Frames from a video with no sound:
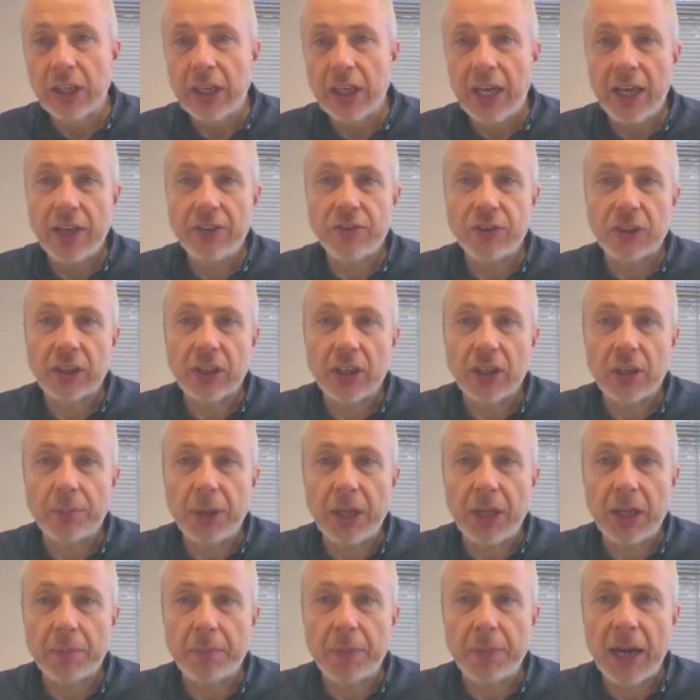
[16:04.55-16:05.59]
Is it going to be
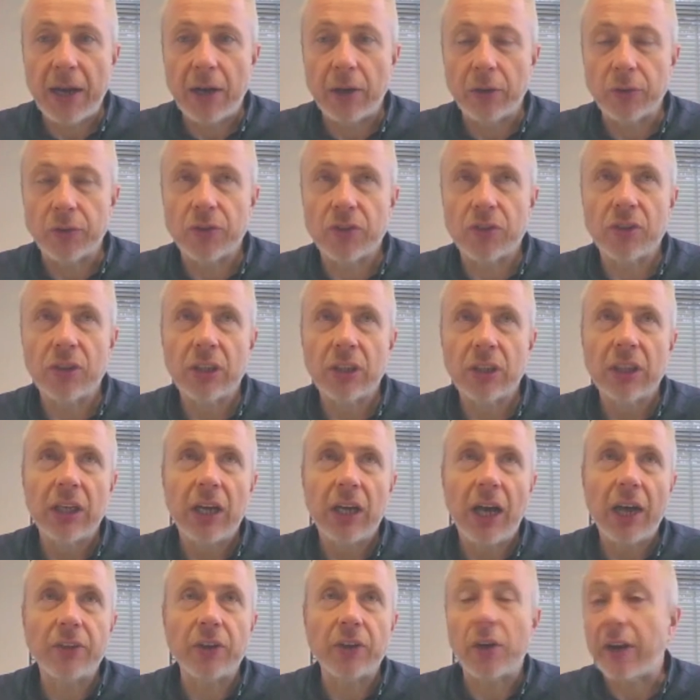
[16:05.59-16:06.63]
about,
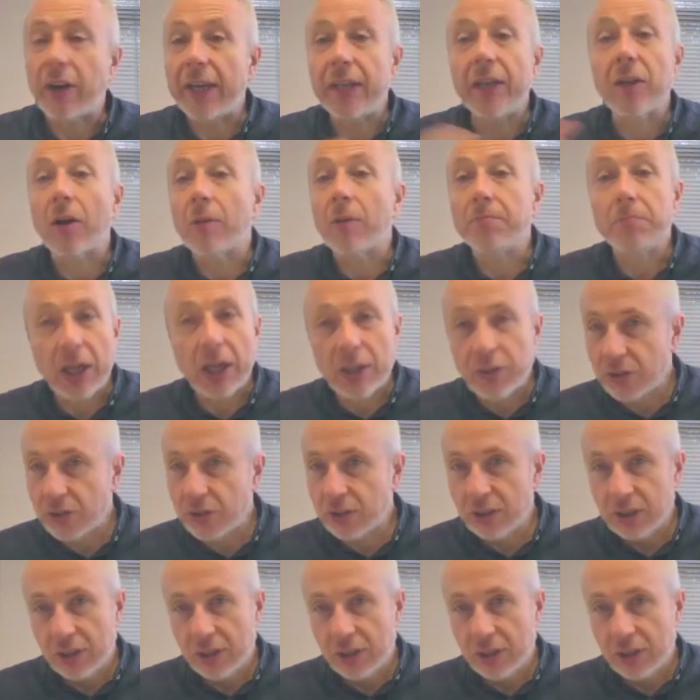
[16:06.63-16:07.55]
I don't know, Elon Musk